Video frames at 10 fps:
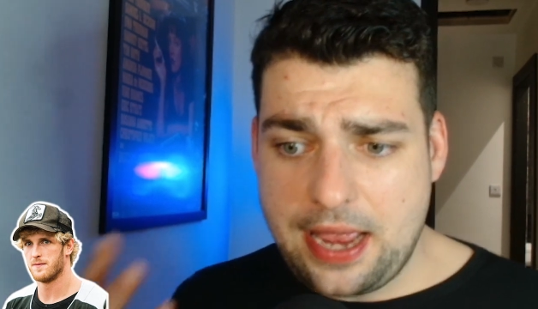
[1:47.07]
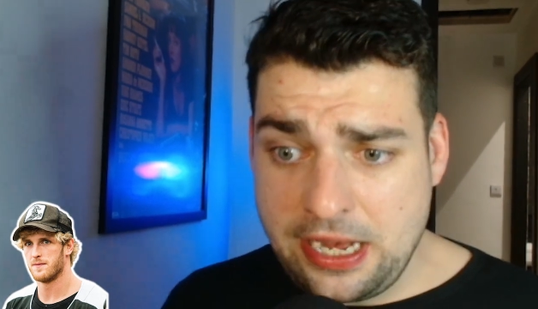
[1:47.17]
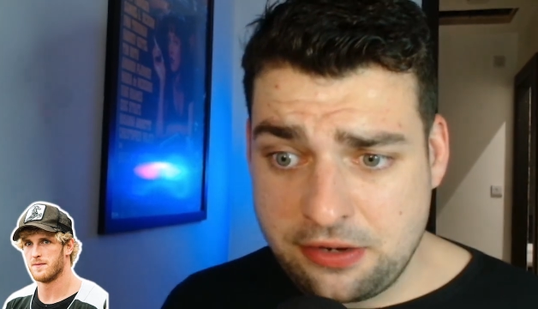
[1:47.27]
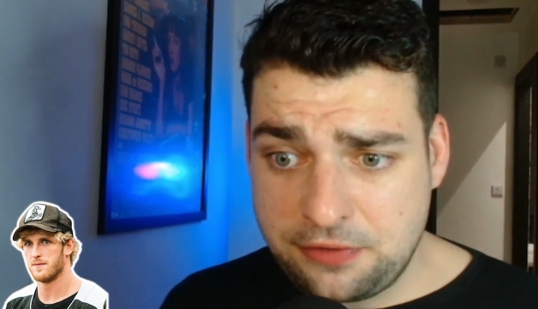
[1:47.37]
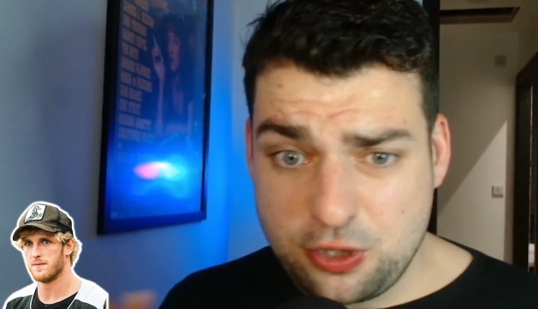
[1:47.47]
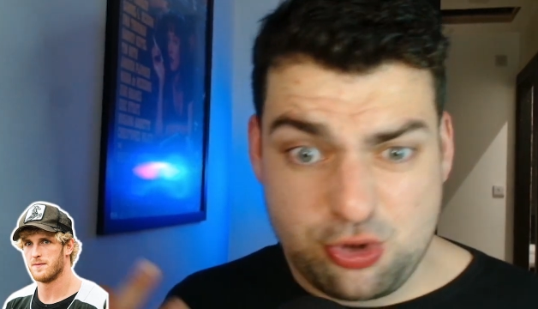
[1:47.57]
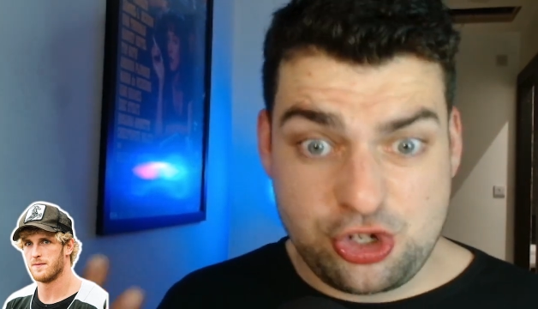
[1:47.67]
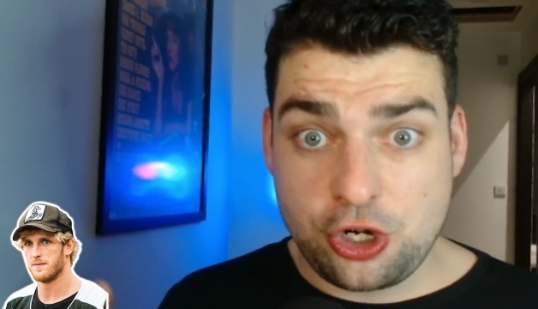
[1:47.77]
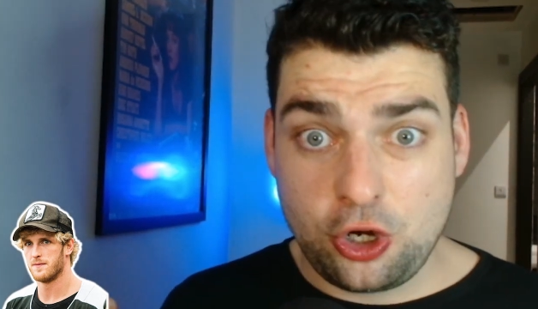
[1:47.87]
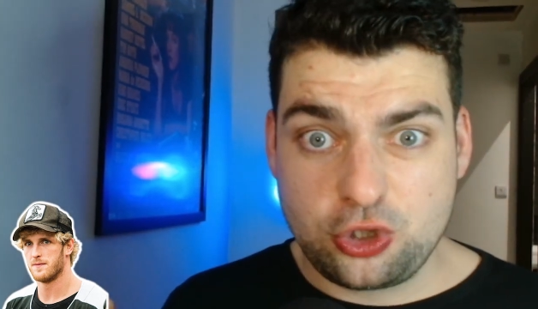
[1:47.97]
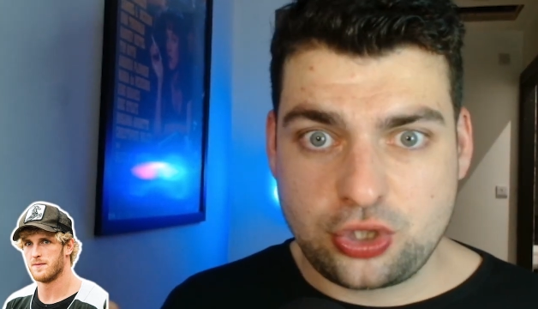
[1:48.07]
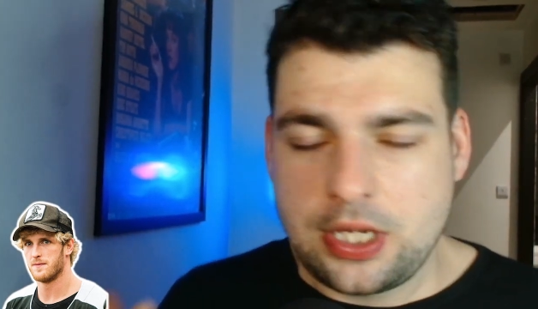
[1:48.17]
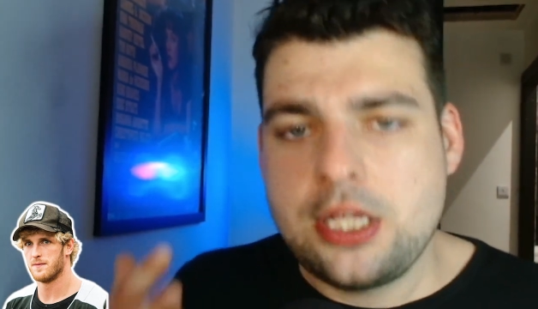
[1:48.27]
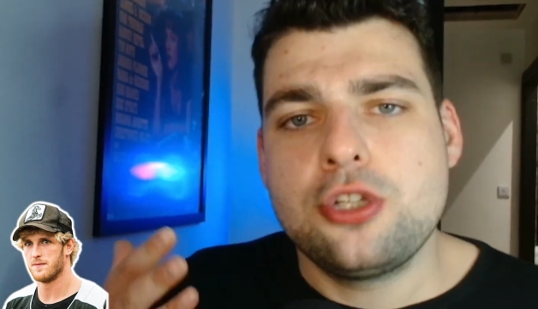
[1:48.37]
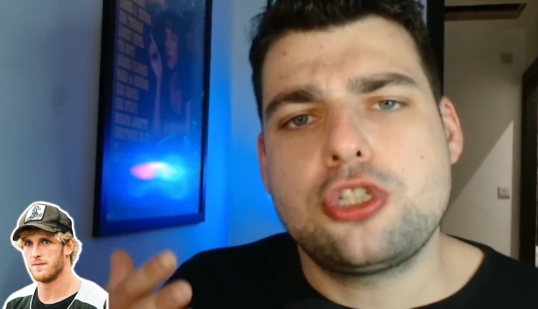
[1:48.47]
Speaker 1: interview shows,
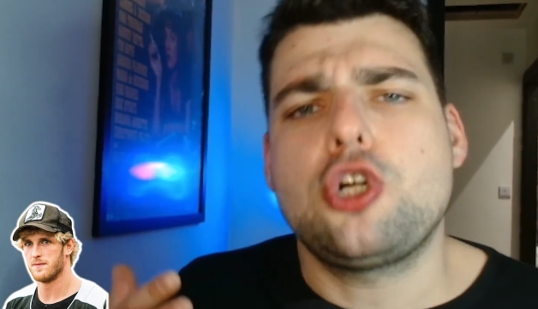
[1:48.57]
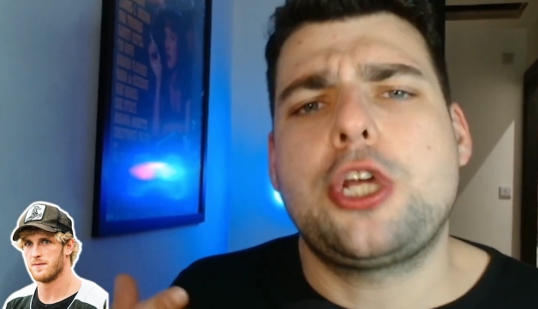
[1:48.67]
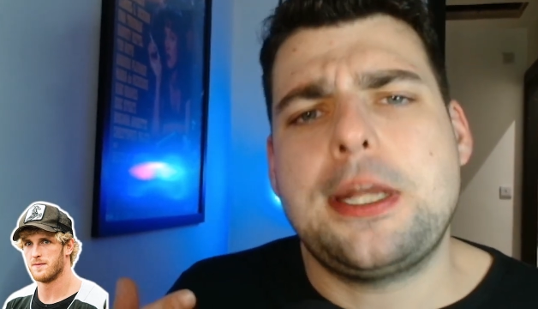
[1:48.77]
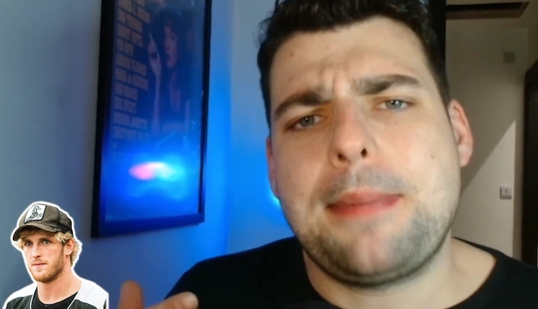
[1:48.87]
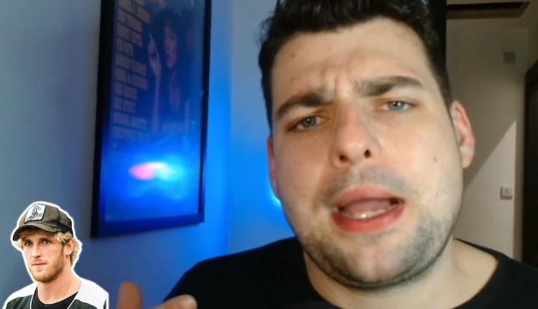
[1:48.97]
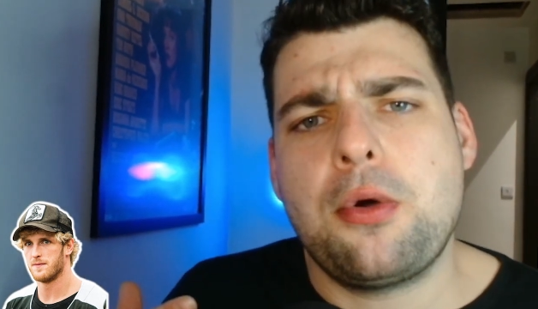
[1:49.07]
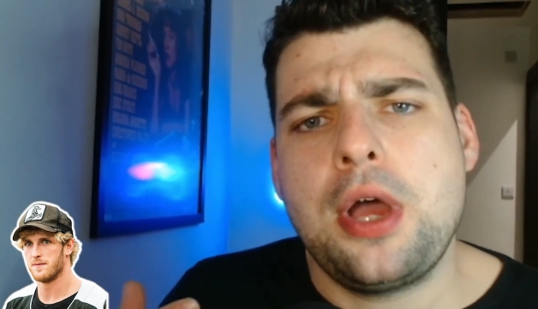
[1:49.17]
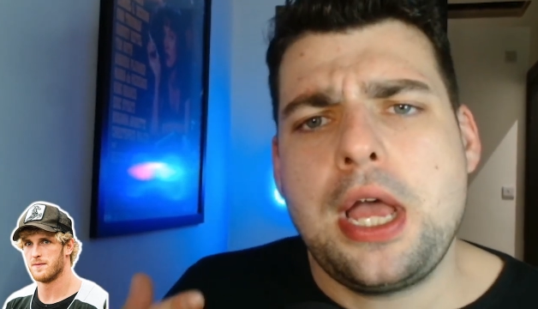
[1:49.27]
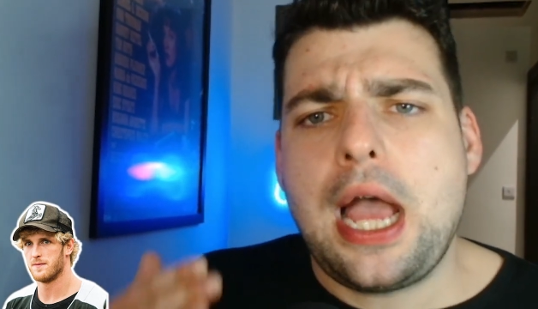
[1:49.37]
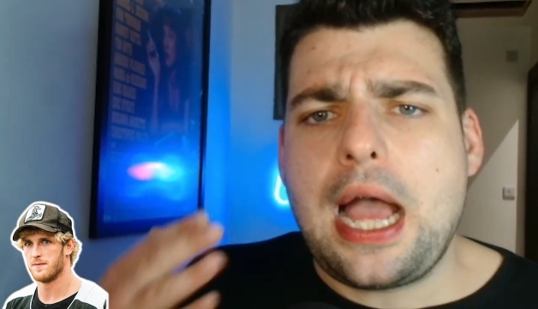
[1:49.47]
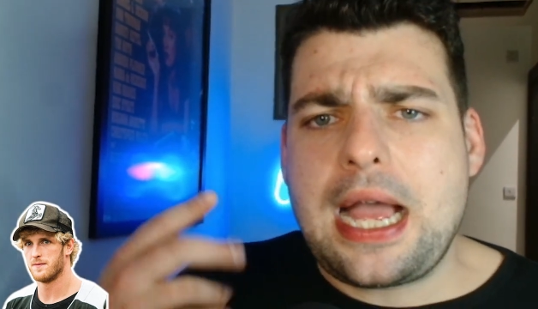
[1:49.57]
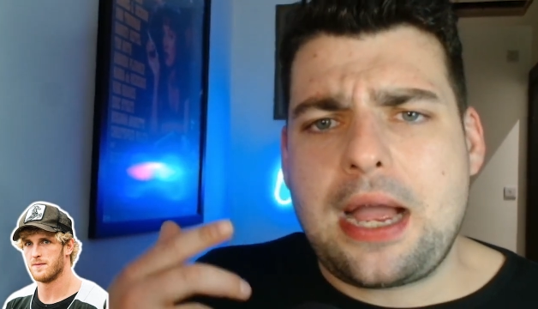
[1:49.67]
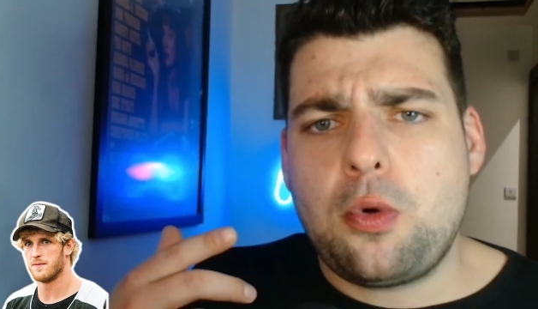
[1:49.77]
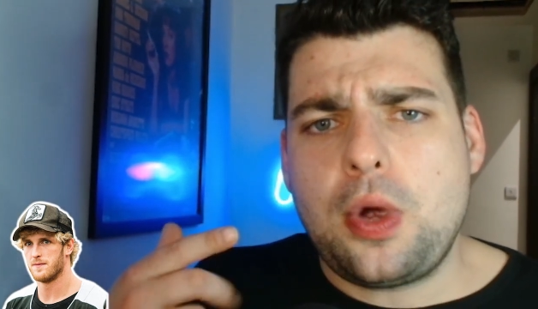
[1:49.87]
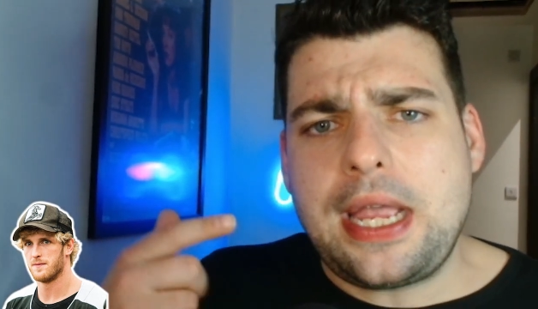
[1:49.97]
talking about
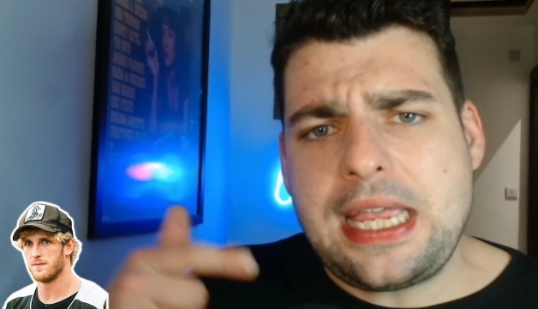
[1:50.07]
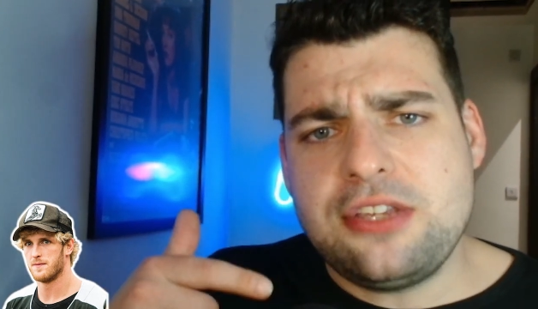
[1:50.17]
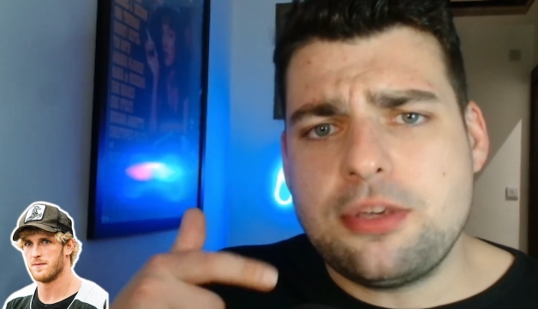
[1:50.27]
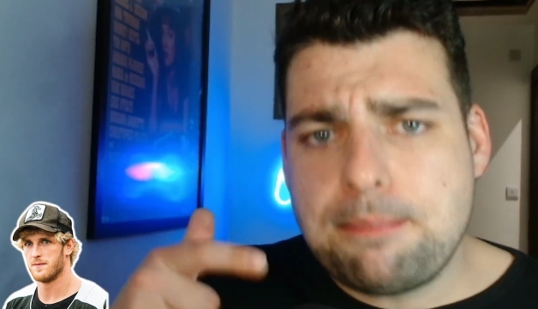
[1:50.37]
how he's a